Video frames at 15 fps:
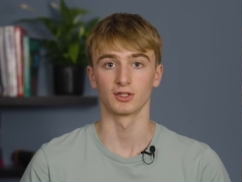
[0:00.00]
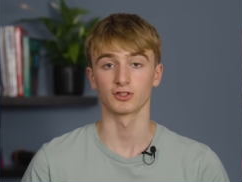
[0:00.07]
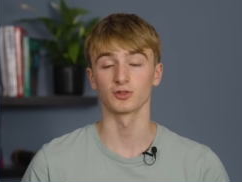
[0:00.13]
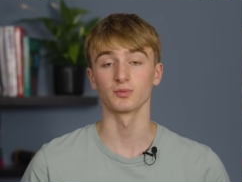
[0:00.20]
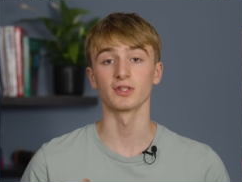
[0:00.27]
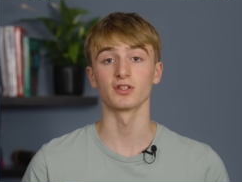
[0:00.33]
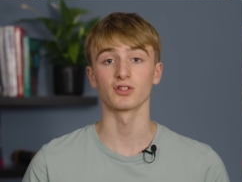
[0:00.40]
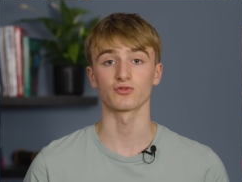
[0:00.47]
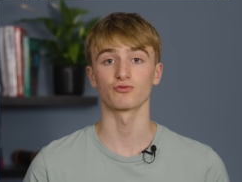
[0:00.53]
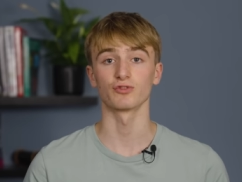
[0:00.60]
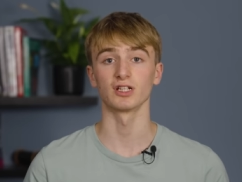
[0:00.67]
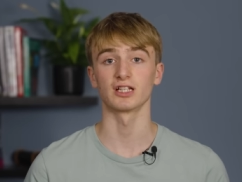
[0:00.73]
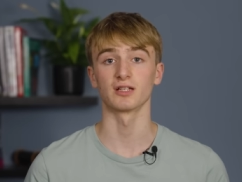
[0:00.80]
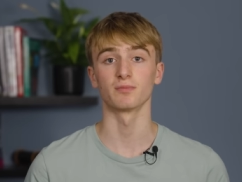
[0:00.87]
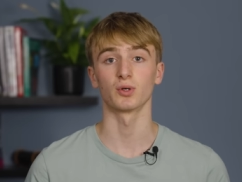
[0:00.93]
Something that's
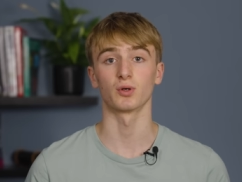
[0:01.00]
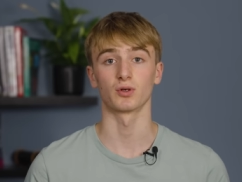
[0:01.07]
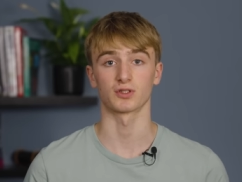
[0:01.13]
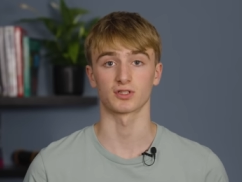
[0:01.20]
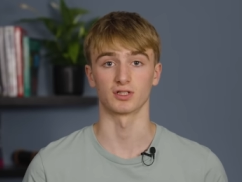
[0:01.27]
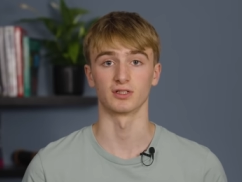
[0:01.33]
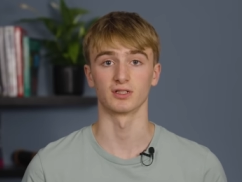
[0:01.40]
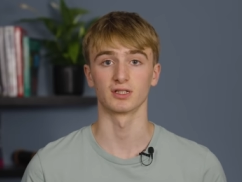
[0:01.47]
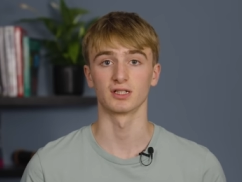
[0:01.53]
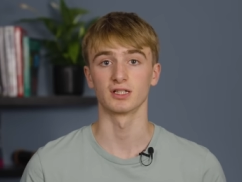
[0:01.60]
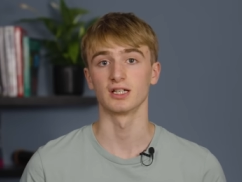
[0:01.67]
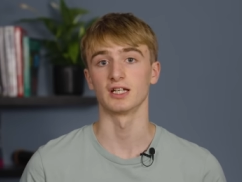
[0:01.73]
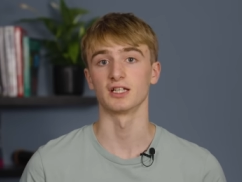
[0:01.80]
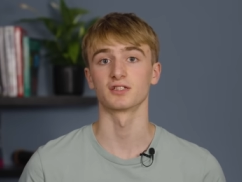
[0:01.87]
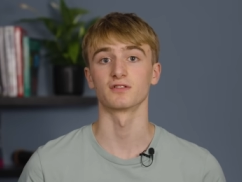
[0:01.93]
really important
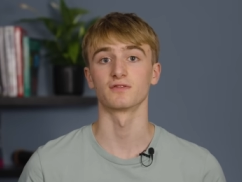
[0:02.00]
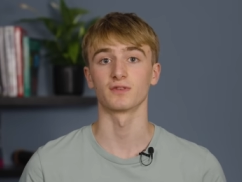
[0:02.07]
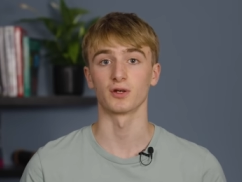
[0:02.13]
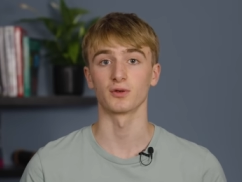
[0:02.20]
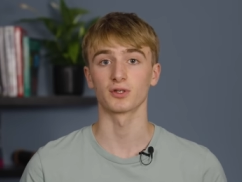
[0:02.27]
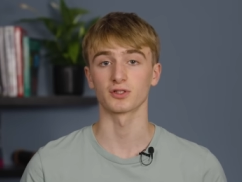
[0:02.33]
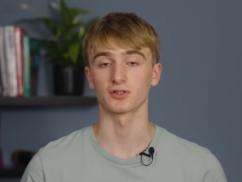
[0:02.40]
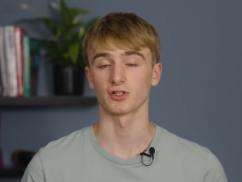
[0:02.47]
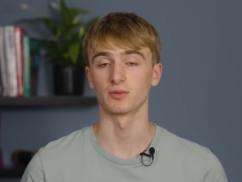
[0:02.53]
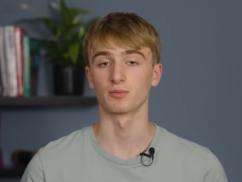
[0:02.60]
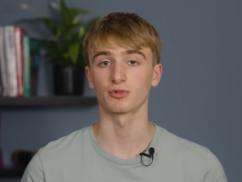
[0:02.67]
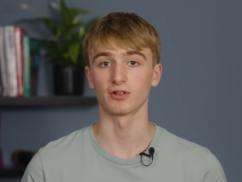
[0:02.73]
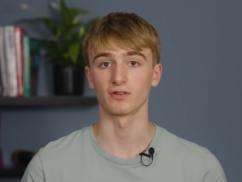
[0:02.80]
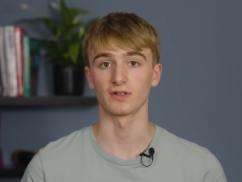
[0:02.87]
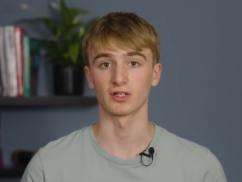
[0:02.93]
is to focus on
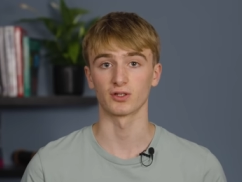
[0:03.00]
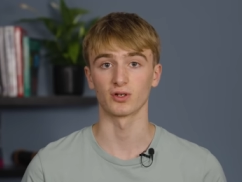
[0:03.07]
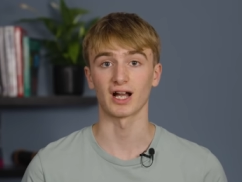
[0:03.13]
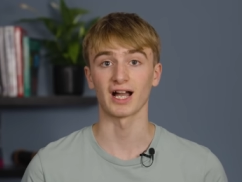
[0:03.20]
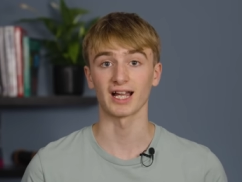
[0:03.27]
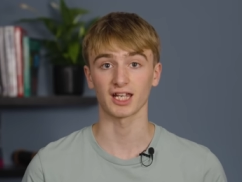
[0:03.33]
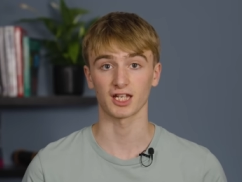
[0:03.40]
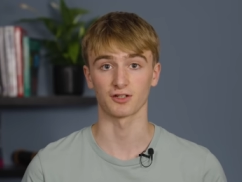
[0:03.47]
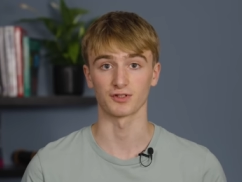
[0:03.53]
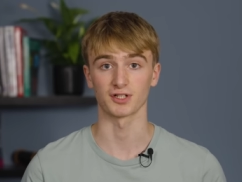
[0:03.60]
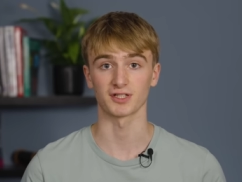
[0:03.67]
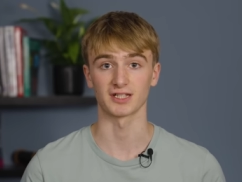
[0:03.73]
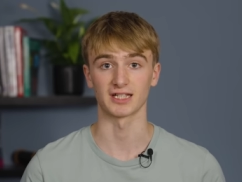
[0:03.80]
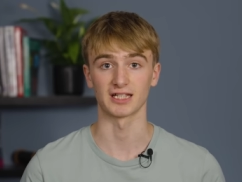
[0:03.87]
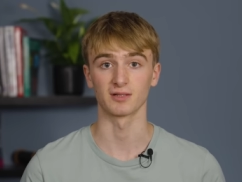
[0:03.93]
improving your
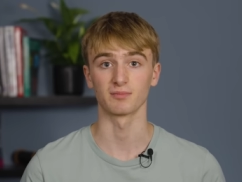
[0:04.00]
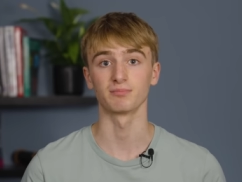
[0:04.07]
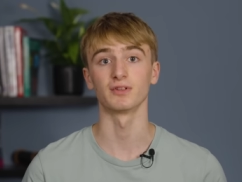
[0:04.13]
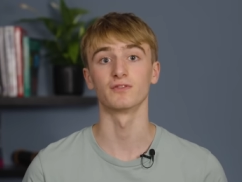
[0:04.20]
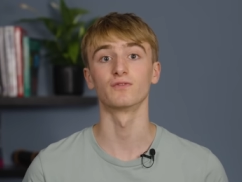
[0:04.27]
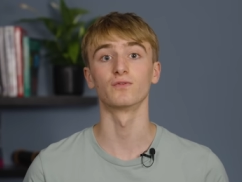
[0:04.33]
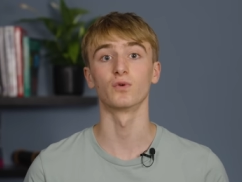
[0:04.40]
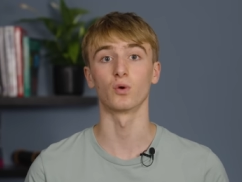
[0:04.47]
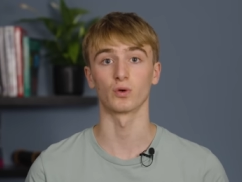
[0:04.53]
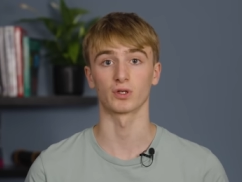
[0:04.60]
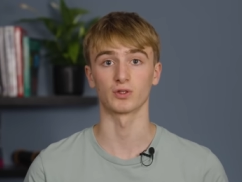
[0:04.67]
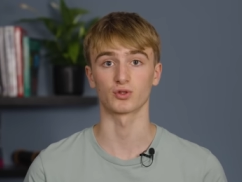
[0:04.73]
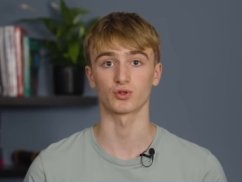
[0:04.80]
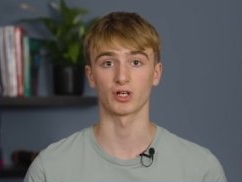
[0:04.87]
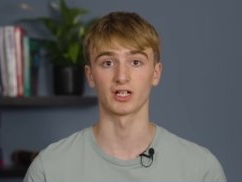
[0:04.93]
accuracy before
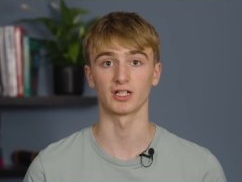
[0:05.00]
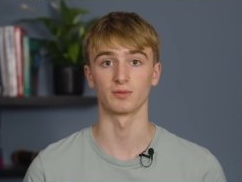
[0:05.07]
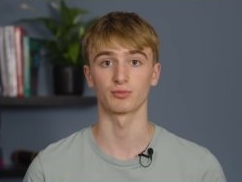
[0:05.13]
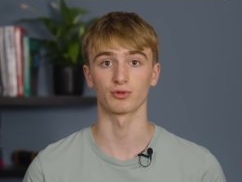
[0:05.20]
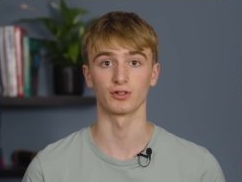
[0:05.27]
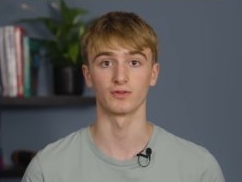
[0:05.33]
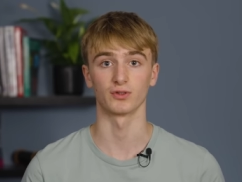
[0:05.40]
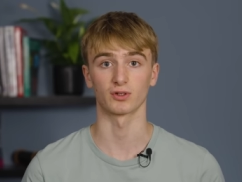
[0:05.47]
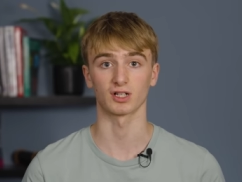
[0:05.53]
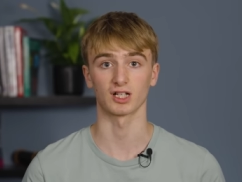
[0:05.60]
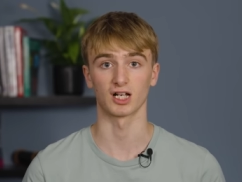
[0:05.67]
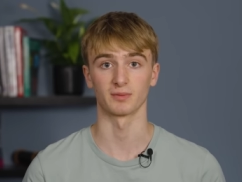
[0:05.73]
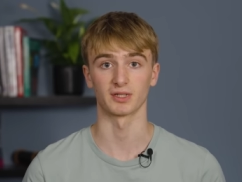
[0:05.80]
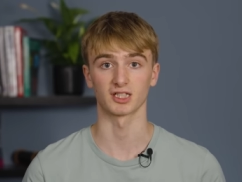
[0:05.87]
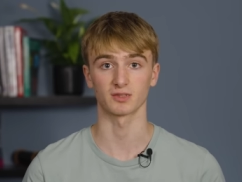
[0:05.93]
you try and improve your
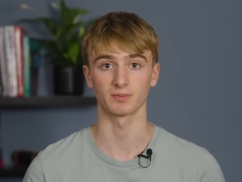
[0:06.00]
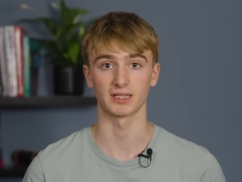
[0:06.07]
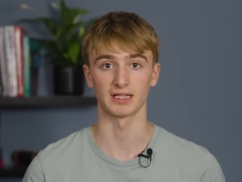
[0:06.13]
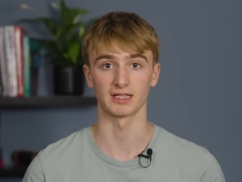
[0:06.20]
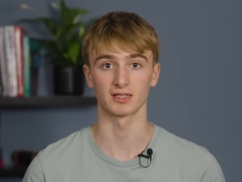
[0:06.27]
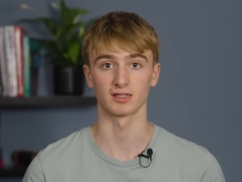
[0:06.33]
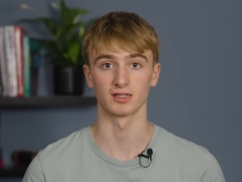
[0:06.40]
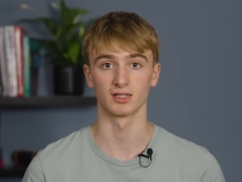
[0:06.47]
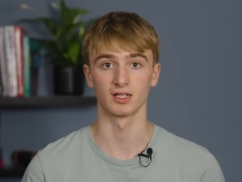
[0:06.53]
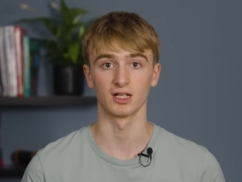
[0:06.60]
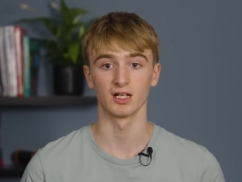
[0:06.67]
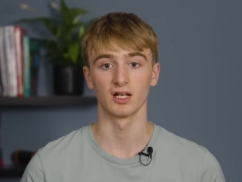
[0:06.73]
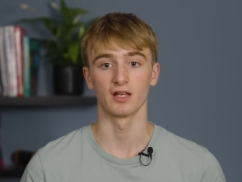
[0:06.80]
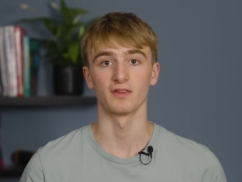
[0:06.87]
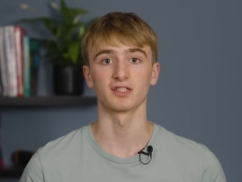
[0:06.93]
climbing speed.
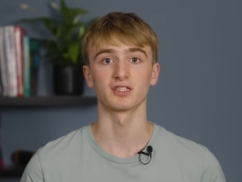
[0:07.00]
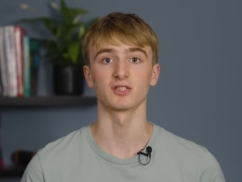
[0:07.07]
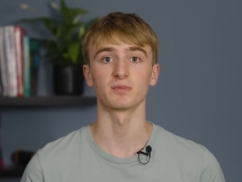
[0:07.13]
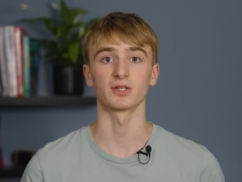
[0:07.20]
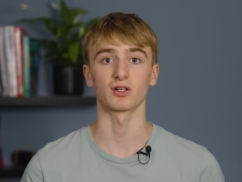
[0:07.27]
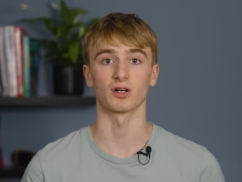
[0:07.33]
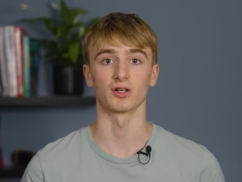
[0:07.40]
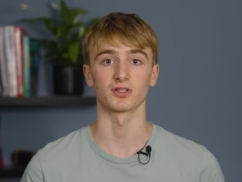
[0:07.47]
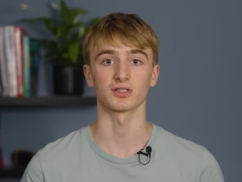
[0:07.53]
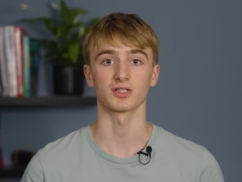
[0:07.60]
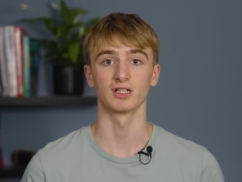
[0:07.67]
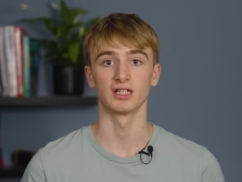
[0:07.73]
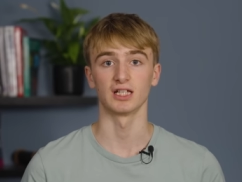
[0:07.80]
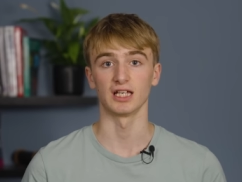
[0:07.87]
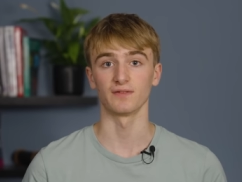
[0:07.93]
This is because
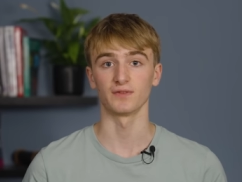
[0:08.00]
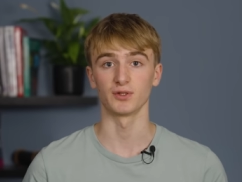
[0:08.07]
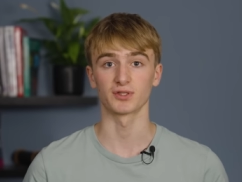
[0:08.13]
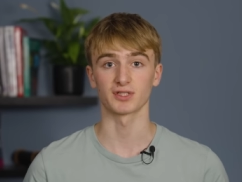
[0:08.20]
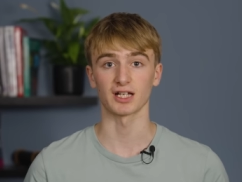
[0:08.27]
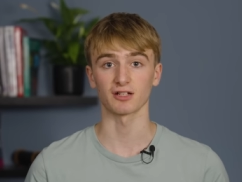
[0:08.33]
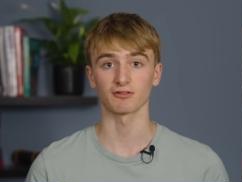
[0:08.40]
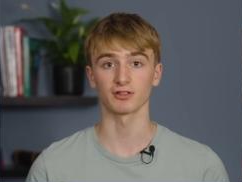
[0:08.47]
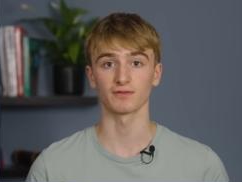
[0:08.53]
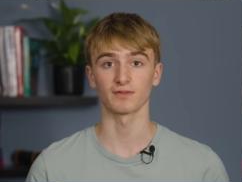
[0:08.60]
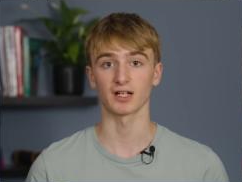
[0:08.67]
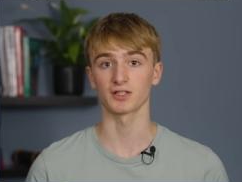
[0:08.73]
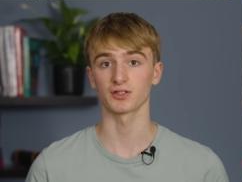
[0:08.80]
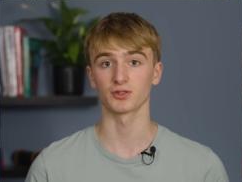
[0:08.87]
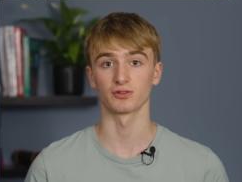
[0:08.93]
if you
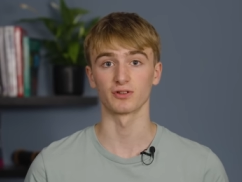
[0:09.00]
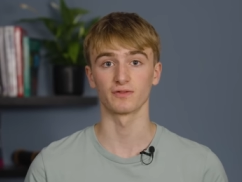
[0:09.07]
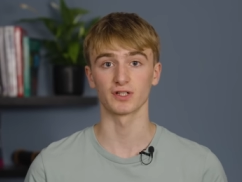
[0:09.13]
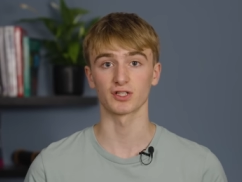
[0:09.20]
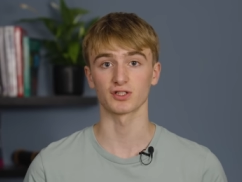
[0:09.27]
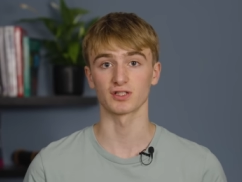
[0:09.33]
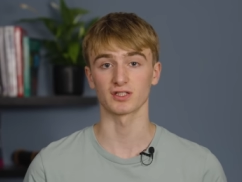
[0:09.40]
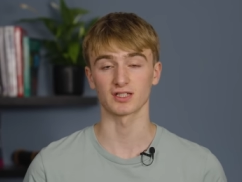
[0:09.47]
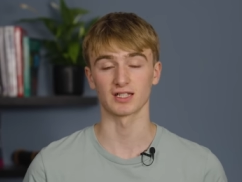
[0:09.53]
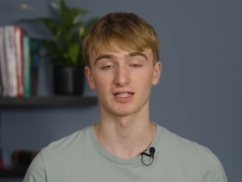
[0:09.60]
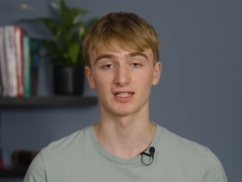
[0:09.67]
sacrifice your efficiency